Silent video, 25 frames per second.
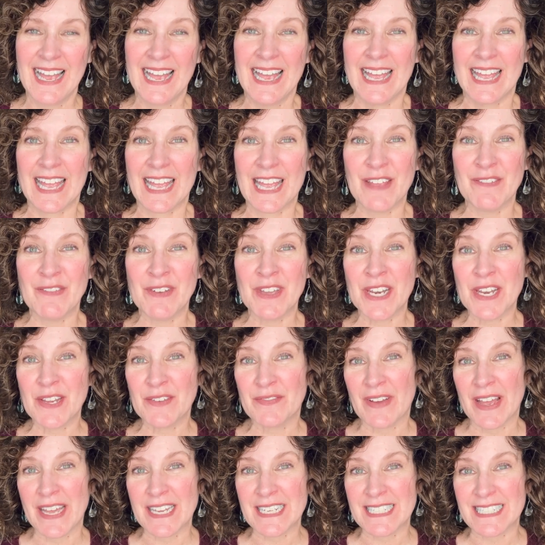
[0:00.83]
Even
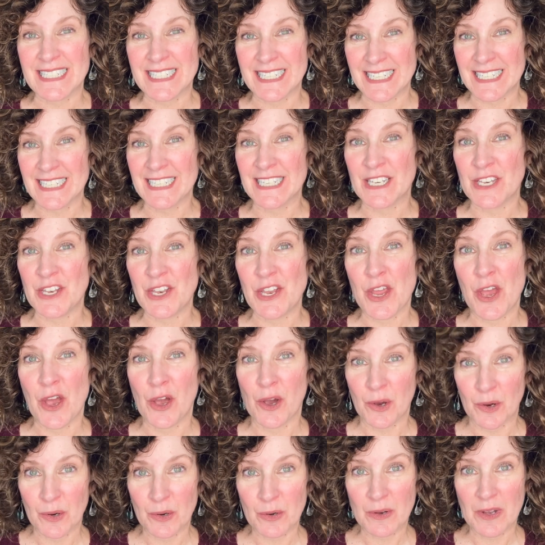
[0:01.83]
if I didn't
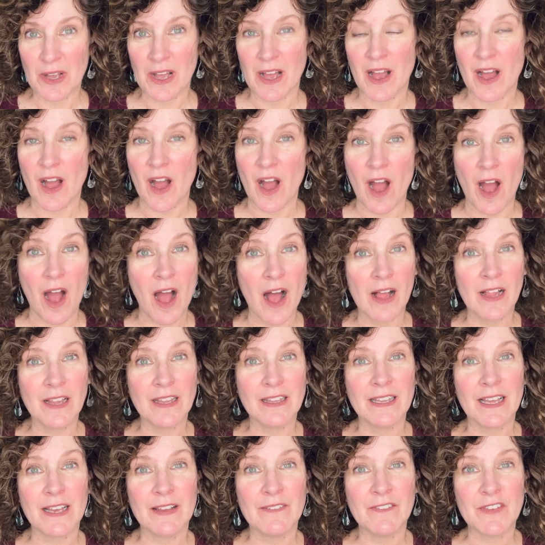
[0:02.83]
know
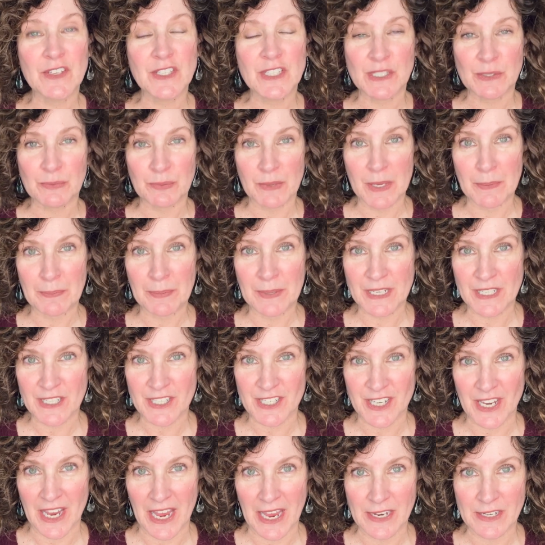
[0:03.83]
all of the sweeping
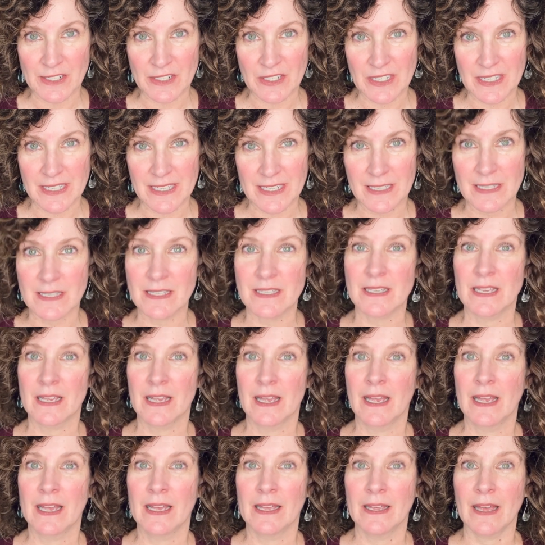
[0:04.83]
changes
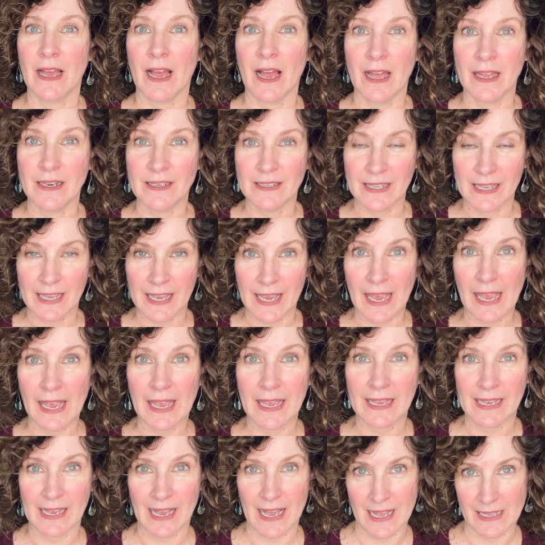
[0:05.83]
and the
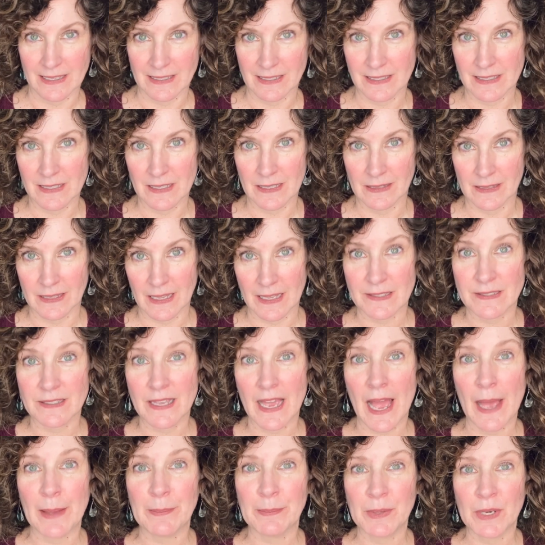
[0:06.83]
chaos that's
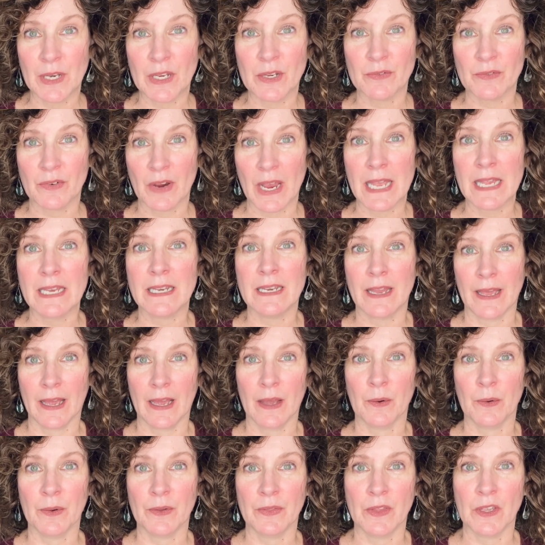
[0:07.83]
happening right
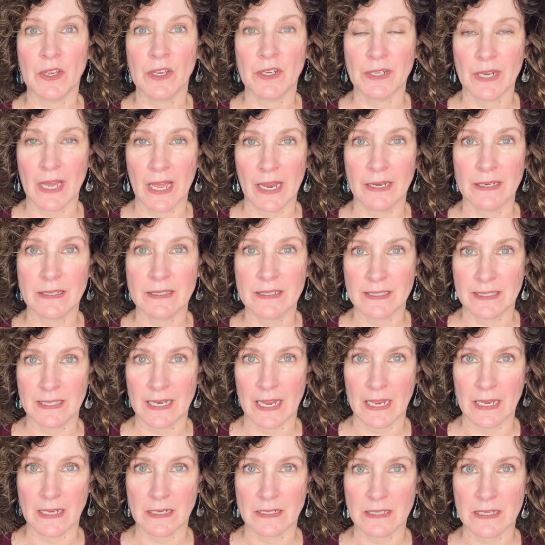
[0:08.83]
now in the United
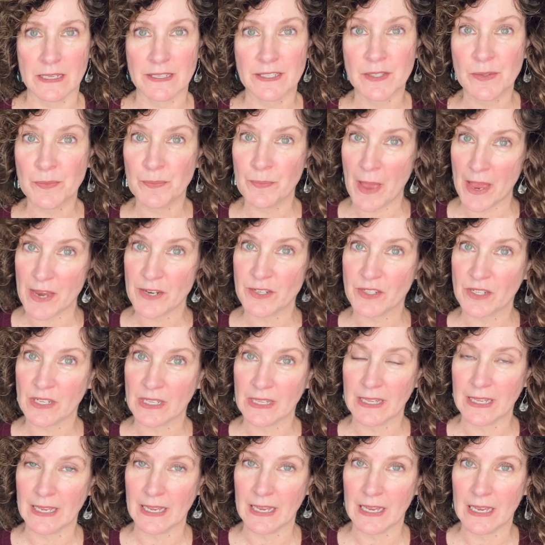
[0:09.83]
States,
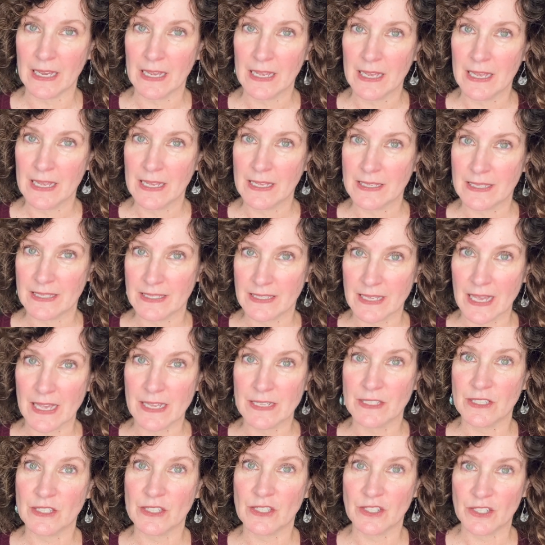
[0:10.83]
especially
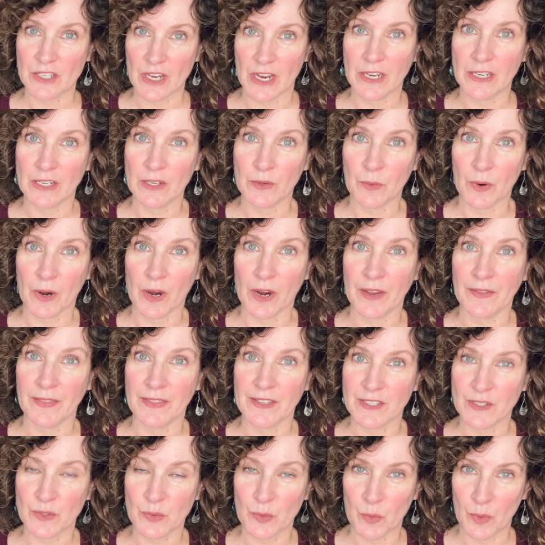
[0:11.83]
since January
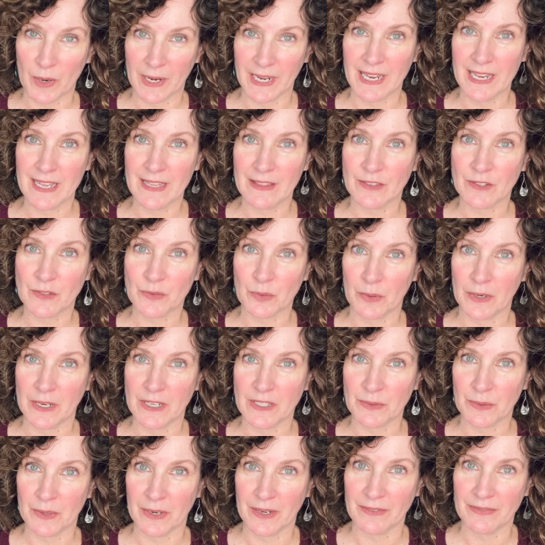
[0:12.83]
the 20th,
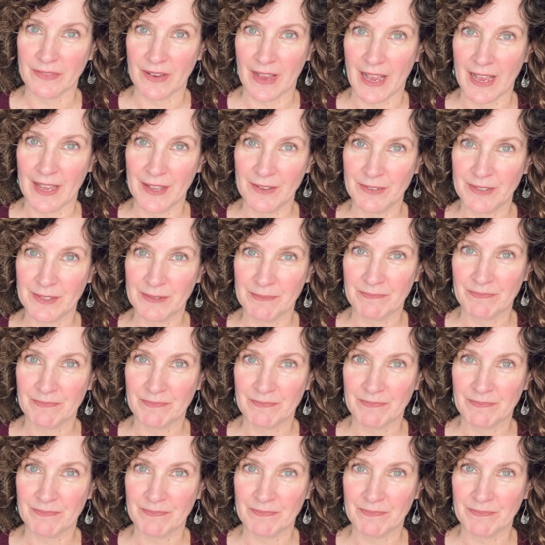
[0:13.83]
2025,